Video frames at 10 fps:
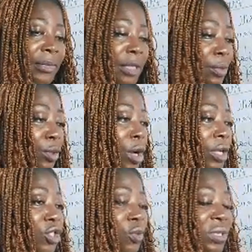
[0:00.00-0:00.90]

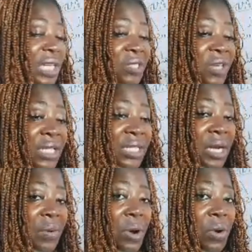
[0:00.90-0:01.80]
because she was attracting
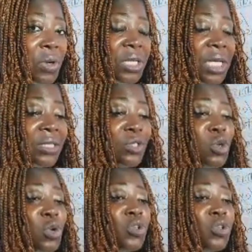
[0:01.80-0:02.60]
the wrong audience, so